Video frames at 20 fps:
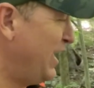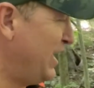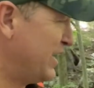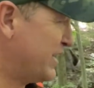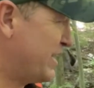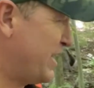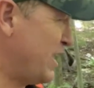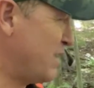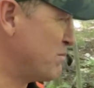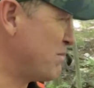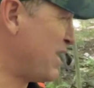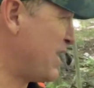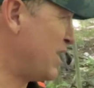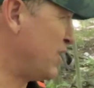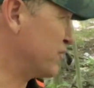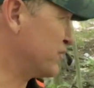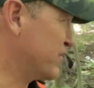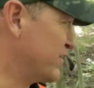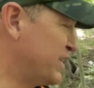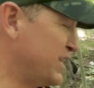ten
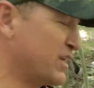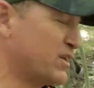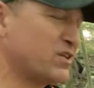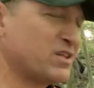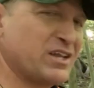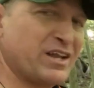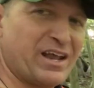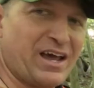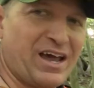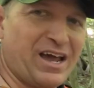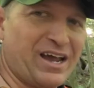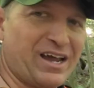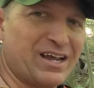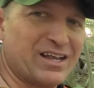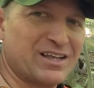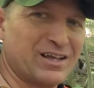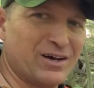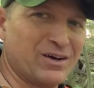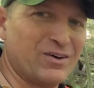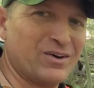miles of this today,
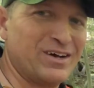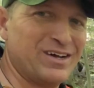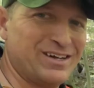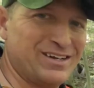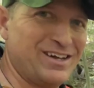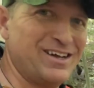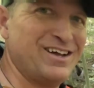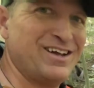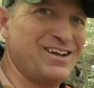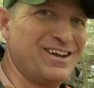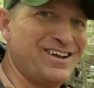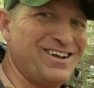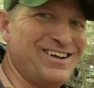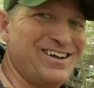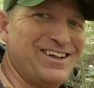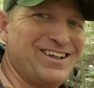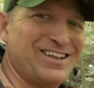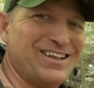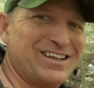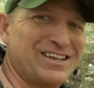so
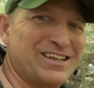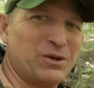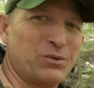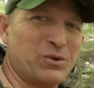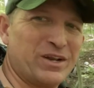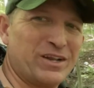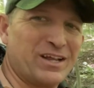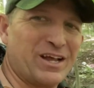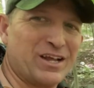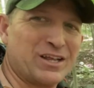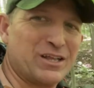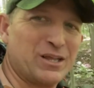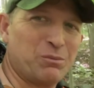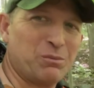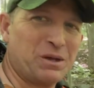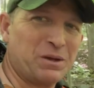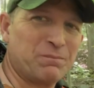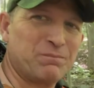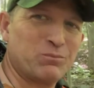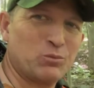let's it does to me.
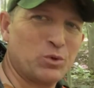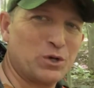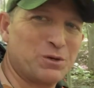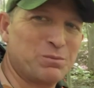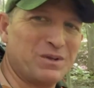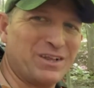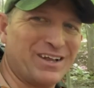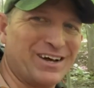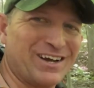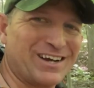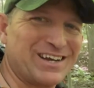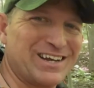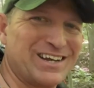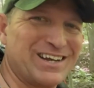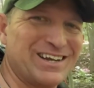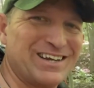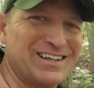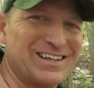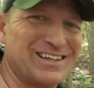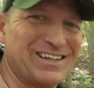Wish me luck.
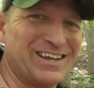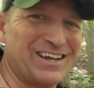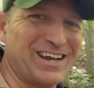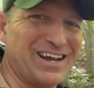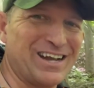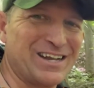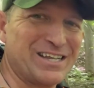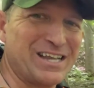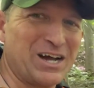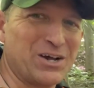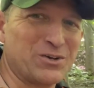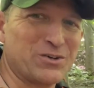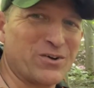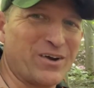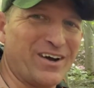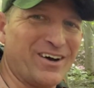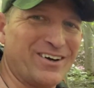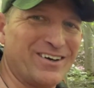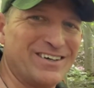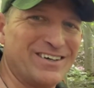See you guys down trail.